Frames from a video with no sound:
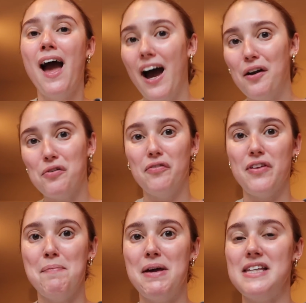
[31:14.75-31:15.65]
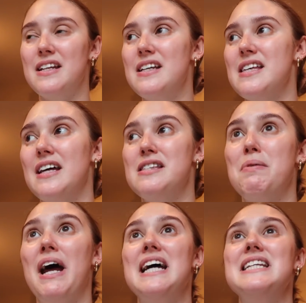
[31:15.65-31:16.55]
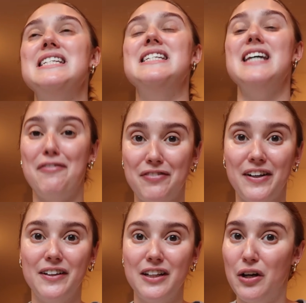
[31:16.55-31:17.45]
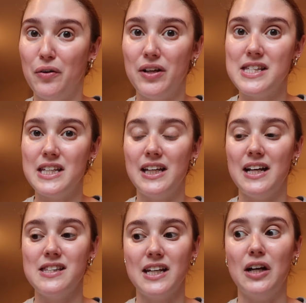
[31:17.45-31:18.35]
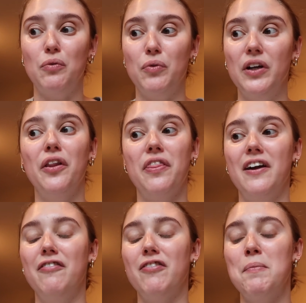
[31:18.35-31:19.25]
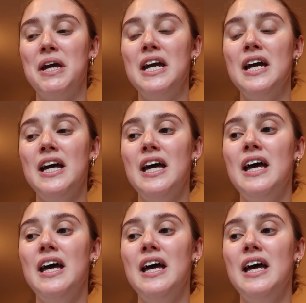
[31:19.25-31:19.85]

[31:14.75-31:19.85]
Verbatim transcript: I don't know if that makes any sense, but I definitely notice that that's like a real thing for me.